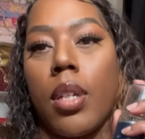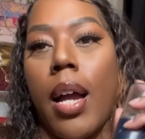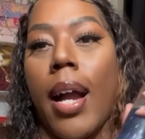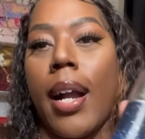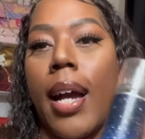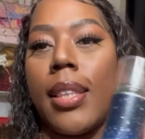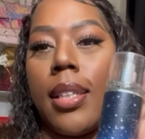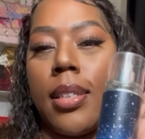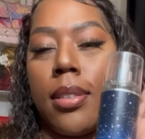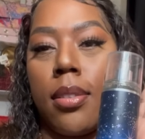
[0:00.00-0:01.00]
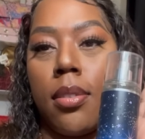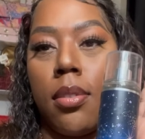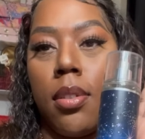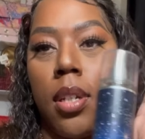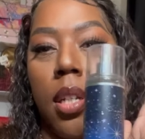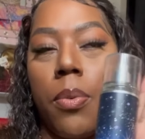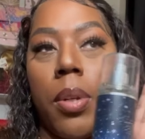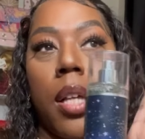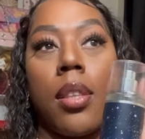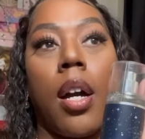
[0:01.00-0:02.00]
I got this. And then when
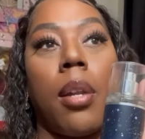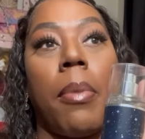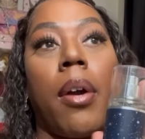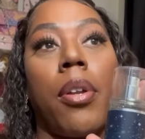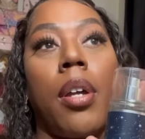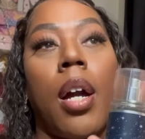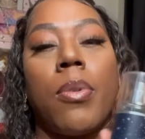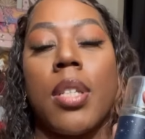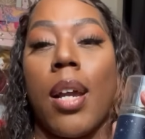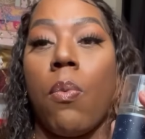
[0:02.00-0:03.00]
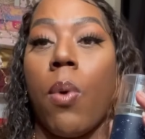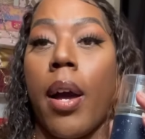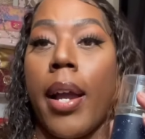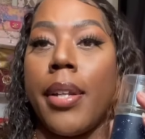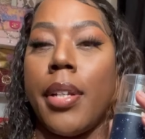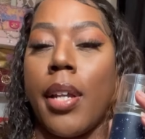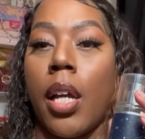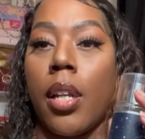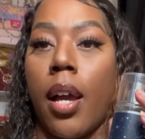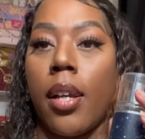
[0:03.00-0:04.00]
I thought about it, I was like, why did I
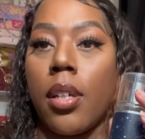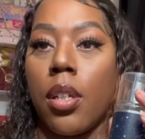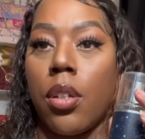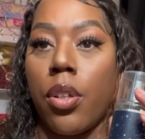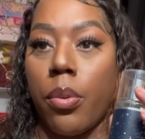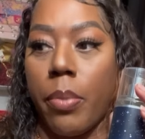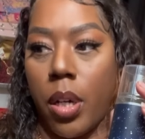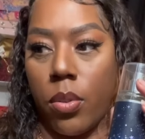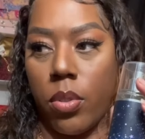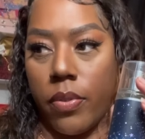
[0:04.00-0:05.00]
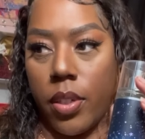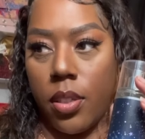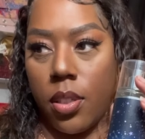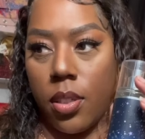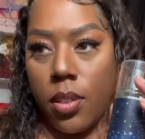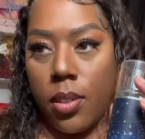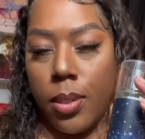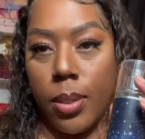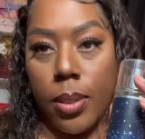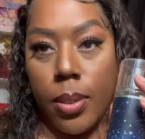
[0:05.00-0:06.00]
not get another bottle of it?
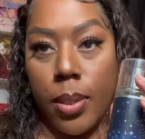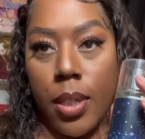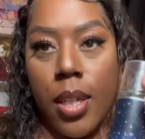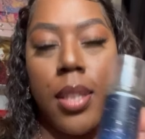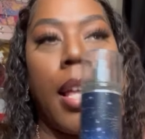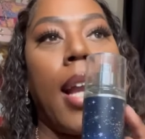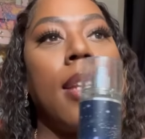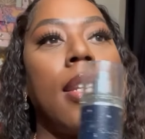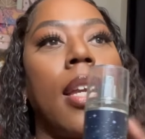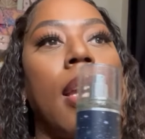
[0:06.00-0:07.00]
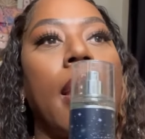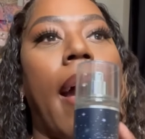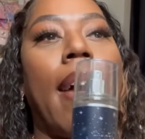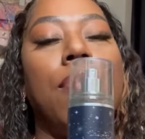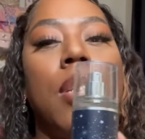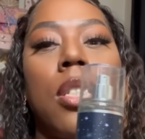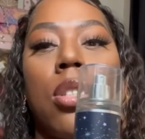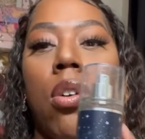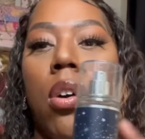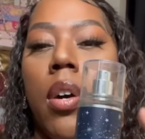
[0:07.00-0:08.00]
They did have this
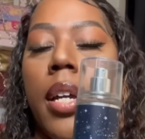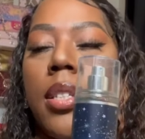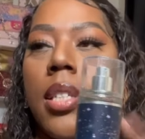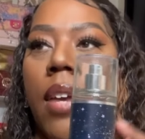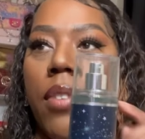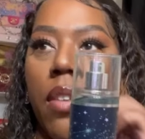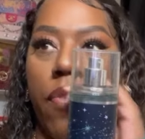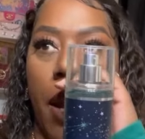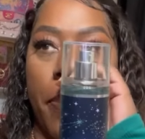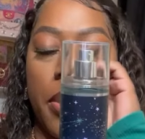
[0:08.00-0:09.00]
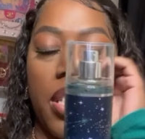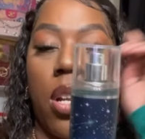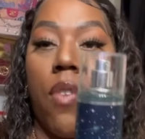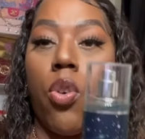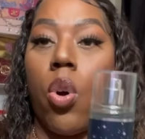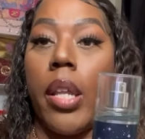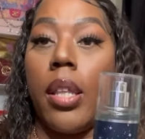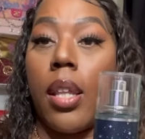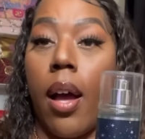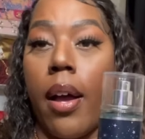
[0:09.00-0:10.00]
on 75% off
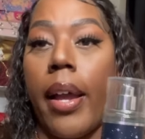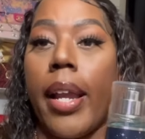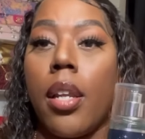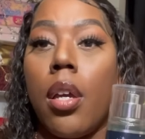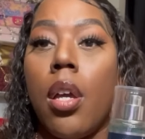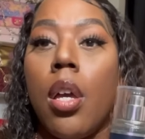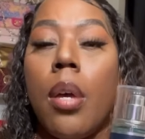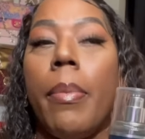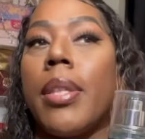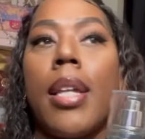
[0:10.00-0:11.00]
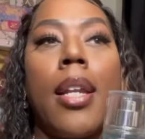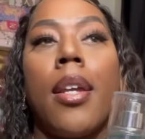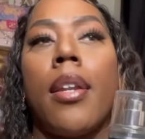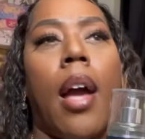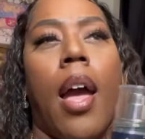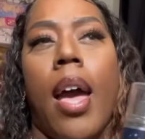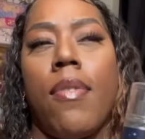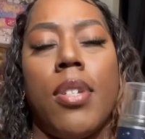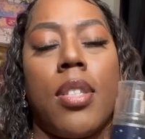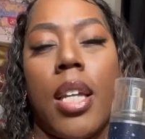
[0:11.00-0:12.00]
online. But they did not
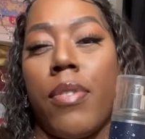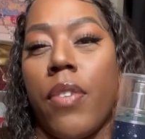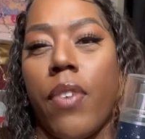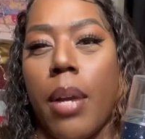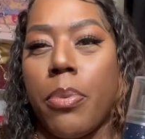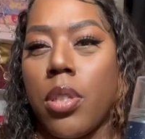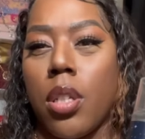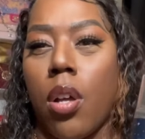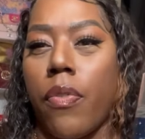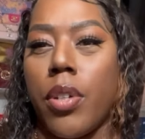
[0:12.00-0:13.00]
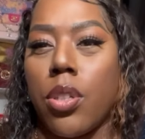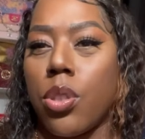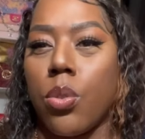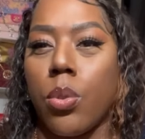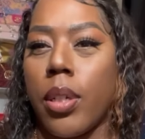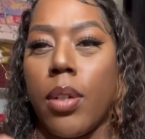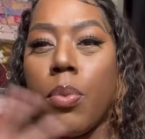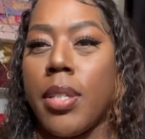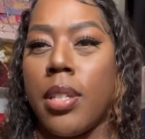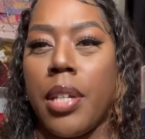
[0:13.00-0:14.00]
have it 75% off in the store. It
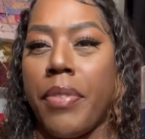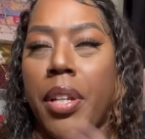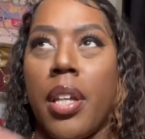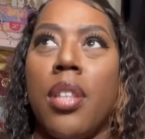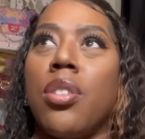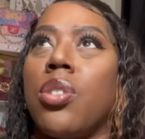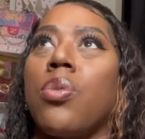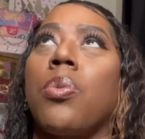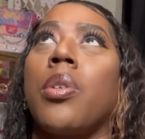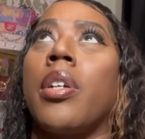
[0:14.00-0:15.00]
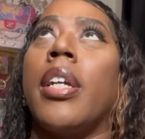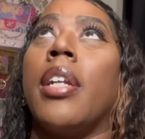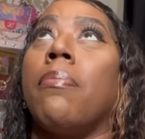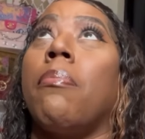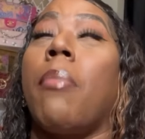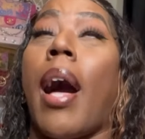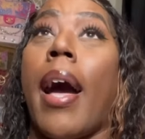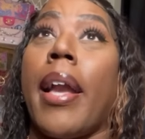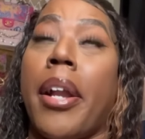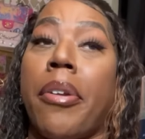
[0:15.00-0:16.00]
wasn't even in the store in
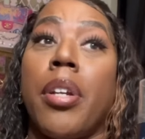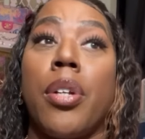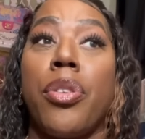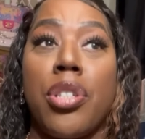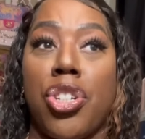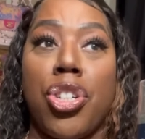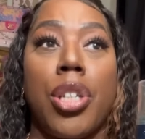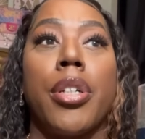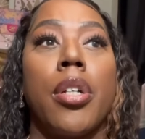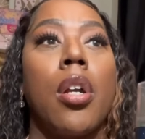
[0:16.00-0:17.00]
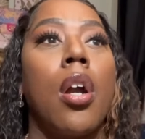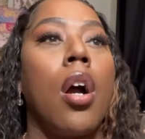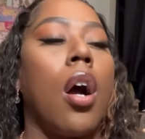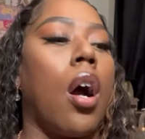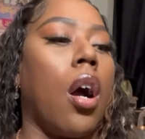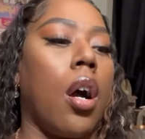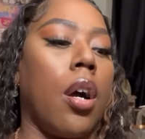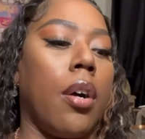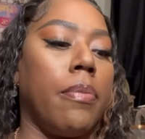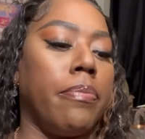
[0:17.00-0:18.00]
my area this year.
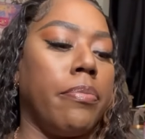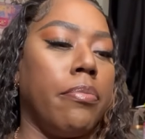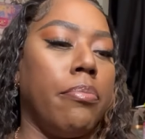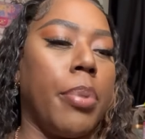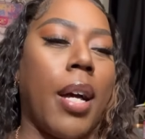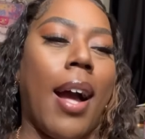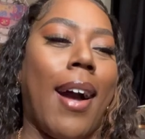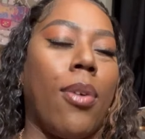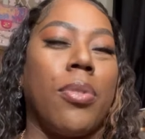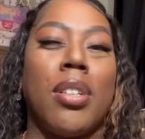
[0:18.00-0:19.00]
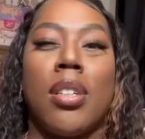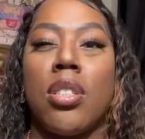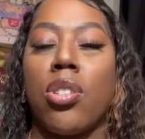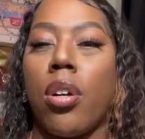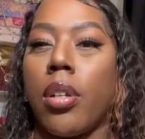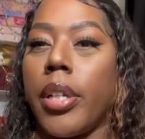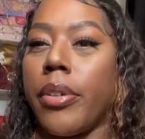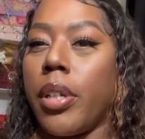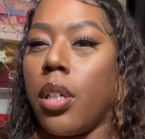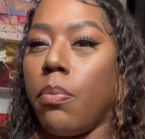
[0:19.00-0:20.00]
But I don't think it's on
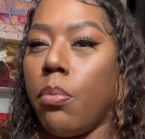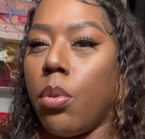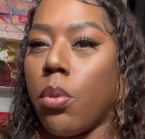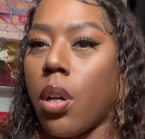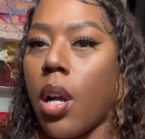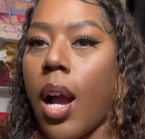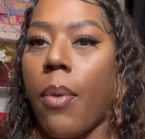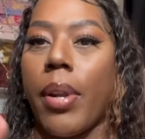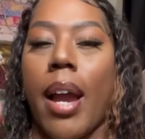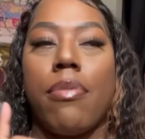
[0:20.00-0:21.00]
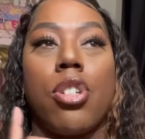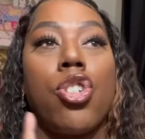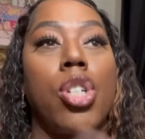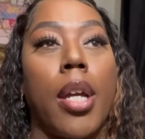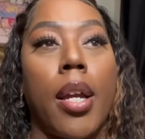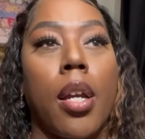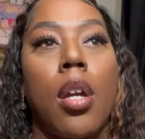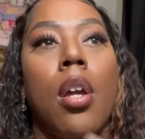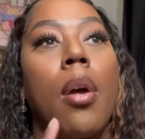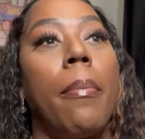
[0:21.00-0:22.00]
there anymore. I would have to check.
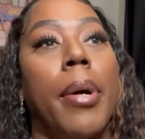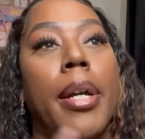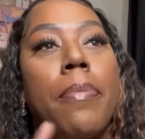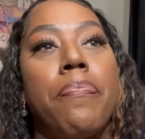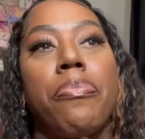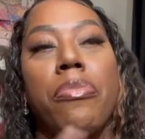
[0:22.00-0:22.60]
But